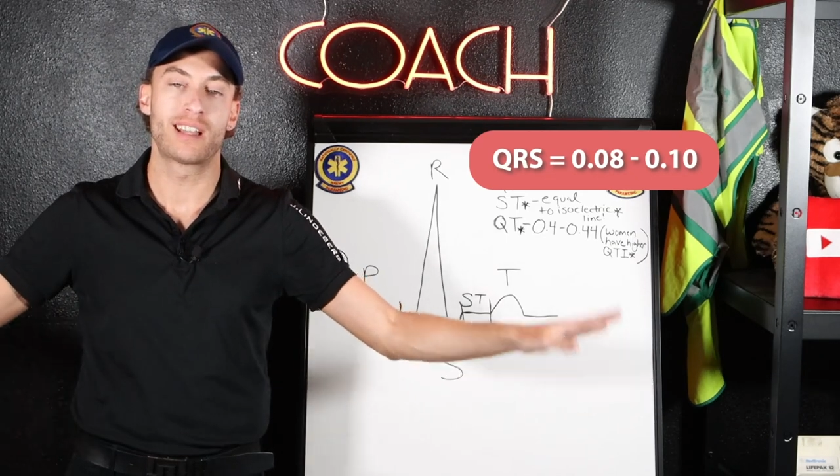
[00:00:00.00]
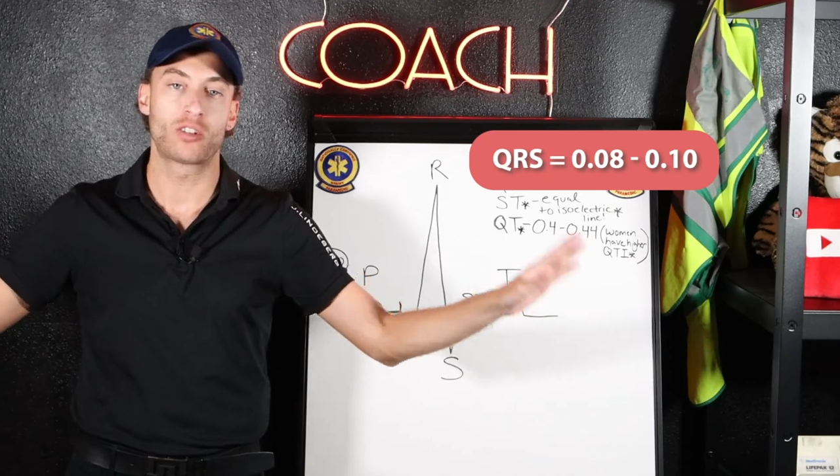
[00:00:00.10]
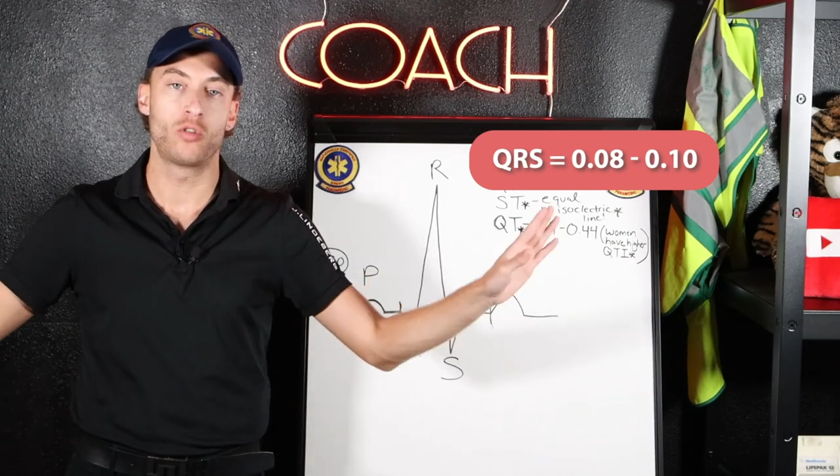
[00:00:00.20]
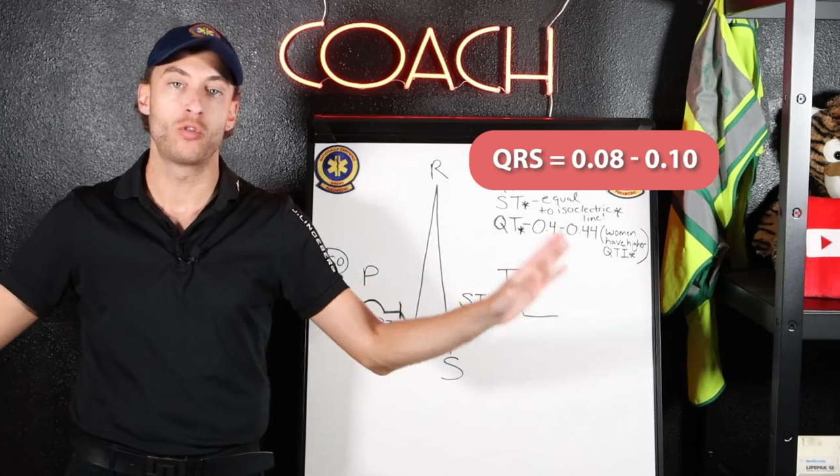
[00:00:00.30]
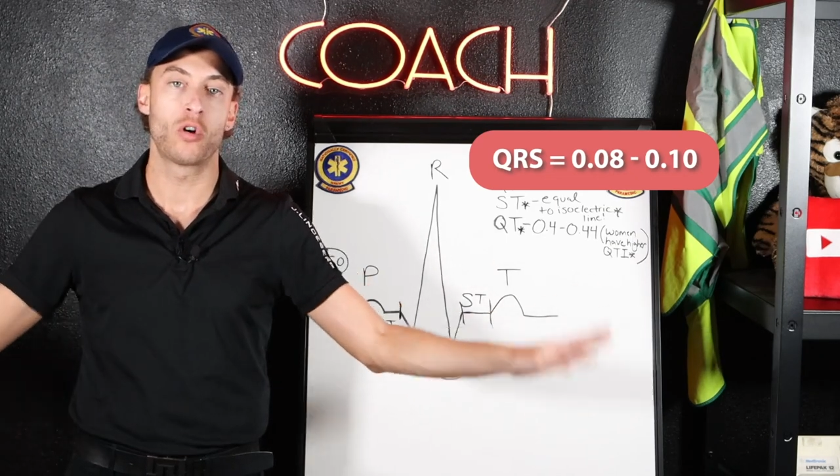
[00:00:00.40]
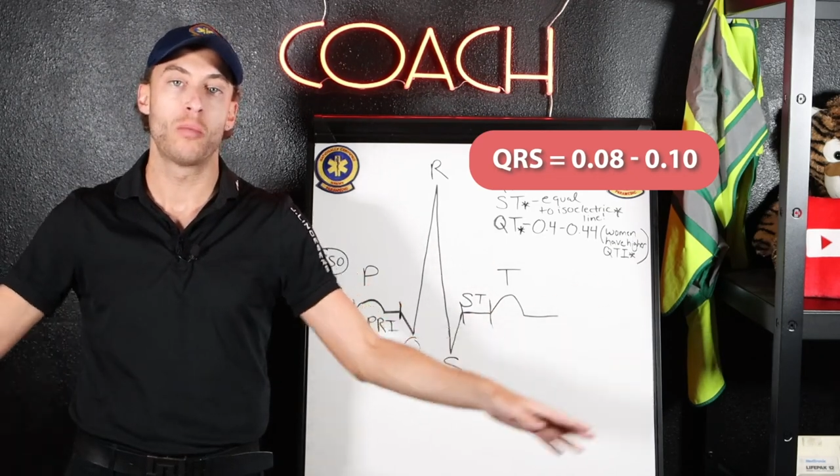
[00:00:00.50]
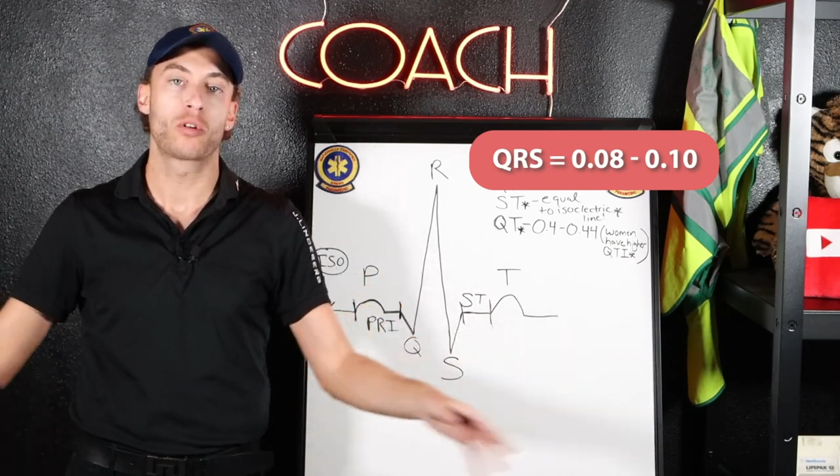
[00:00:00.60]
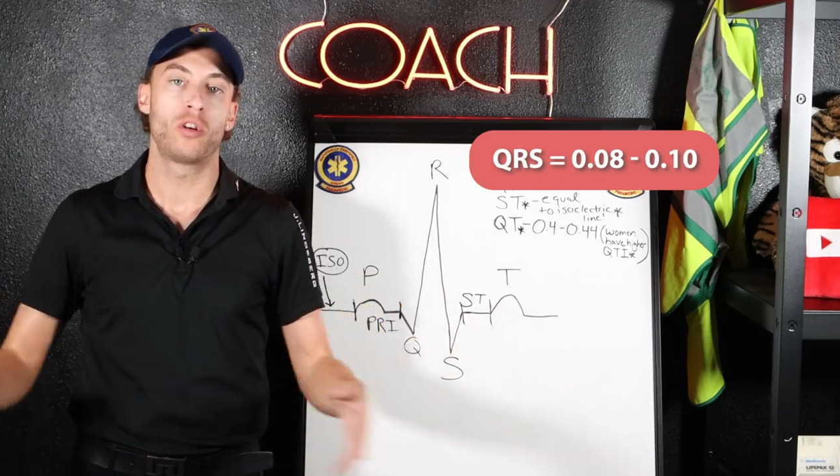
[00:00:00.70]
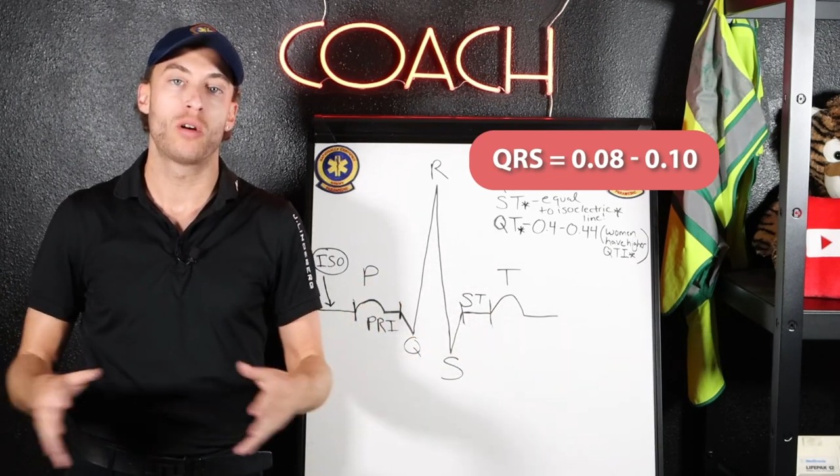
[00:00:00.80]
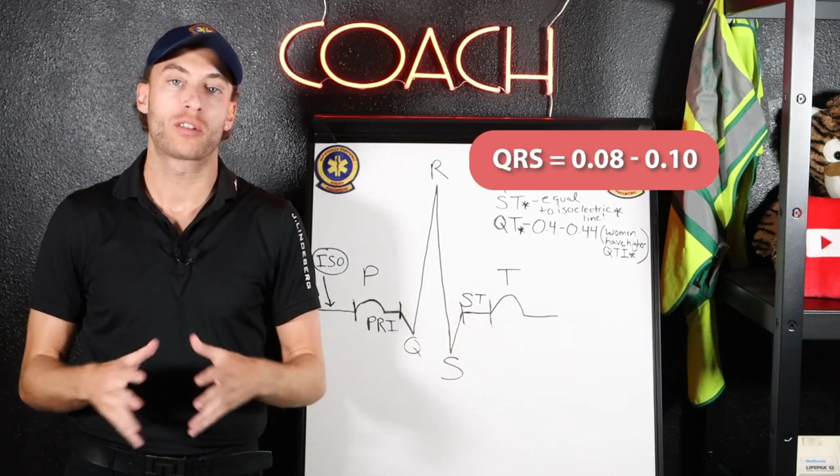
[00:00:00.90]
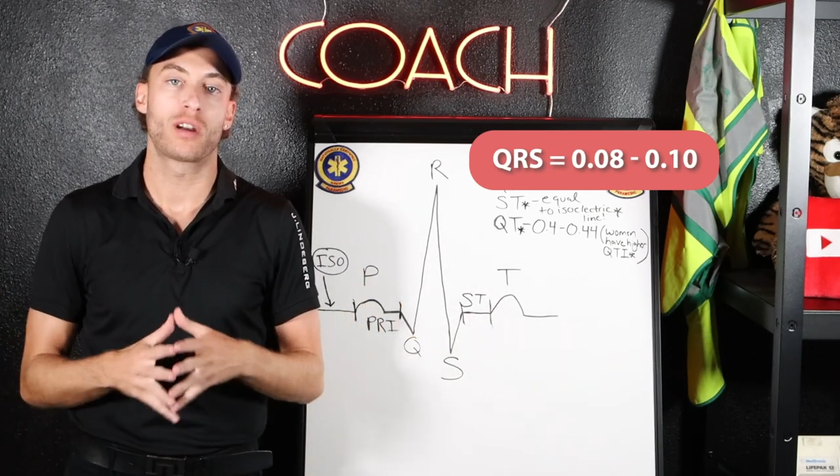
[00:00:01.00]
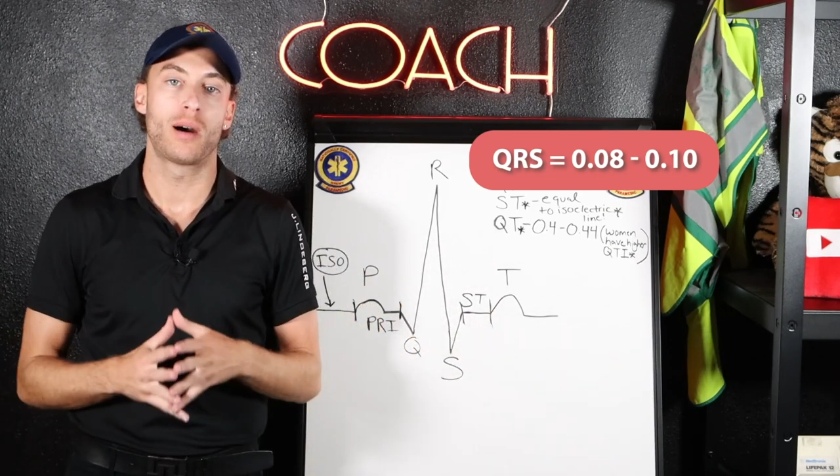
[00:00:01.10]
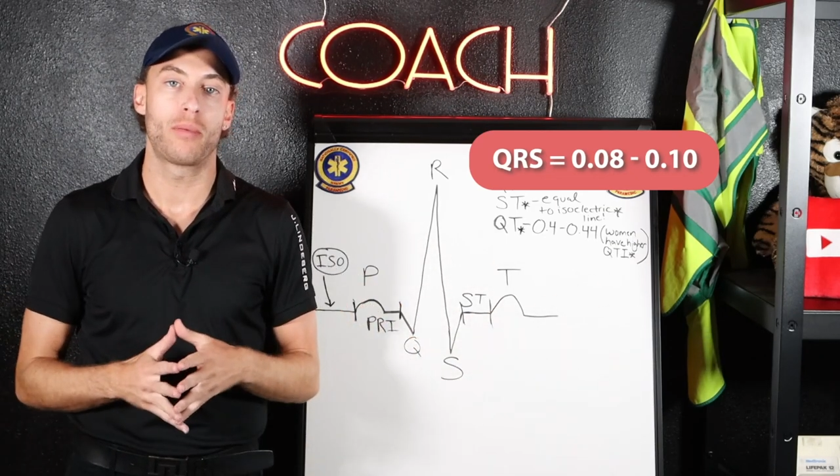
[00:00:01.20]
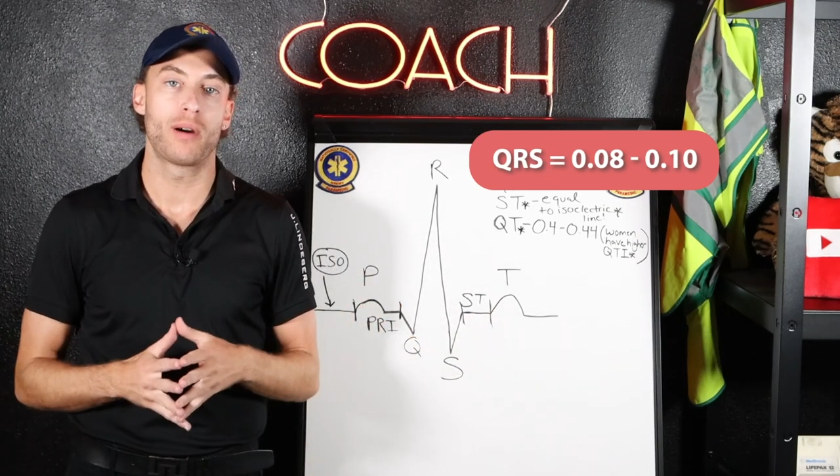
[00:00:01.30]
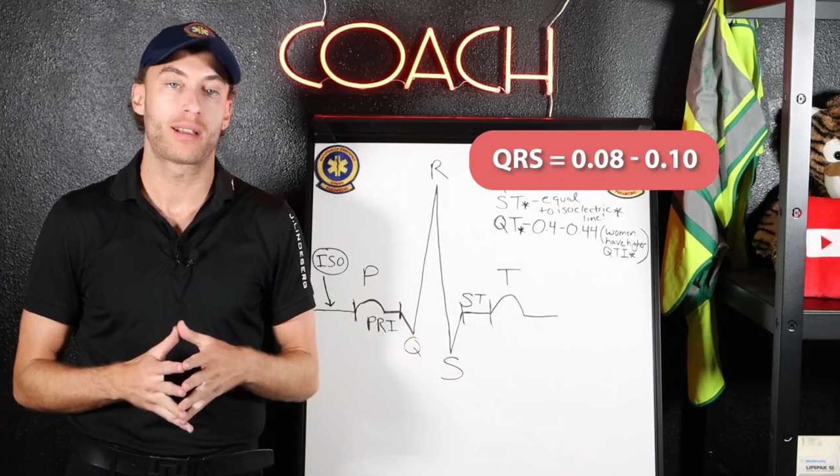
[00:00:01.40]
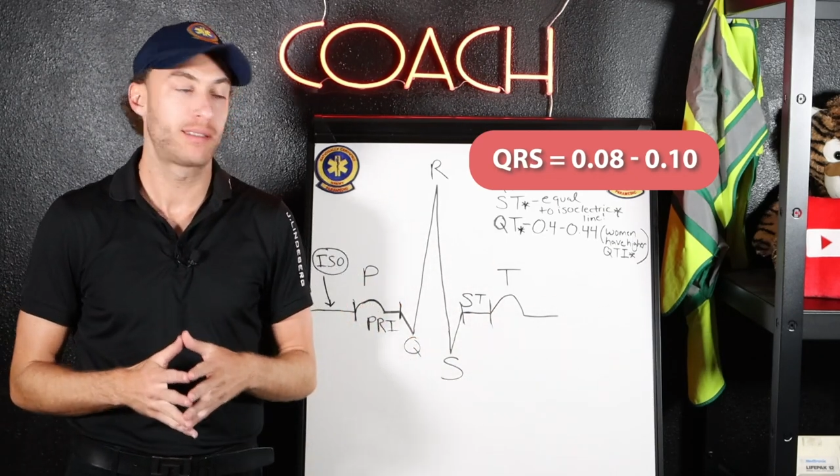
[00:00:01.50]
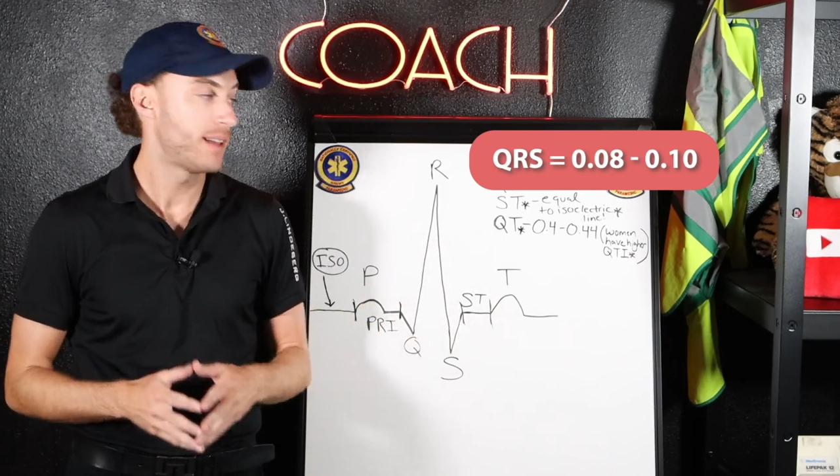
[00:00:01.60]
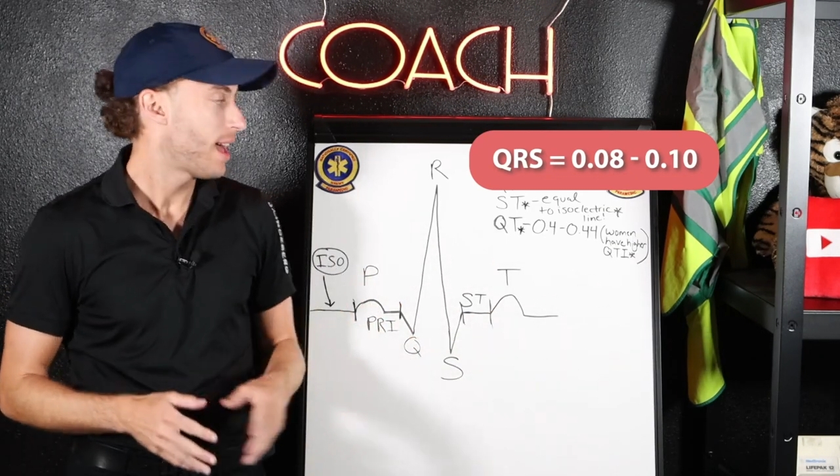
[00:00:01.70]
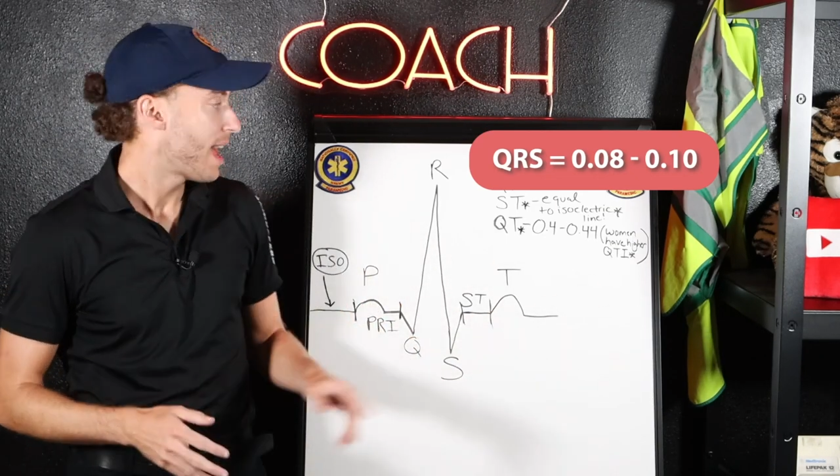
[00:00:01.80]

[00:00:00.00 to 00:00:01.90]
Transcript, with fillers: That's a normal QRS complex.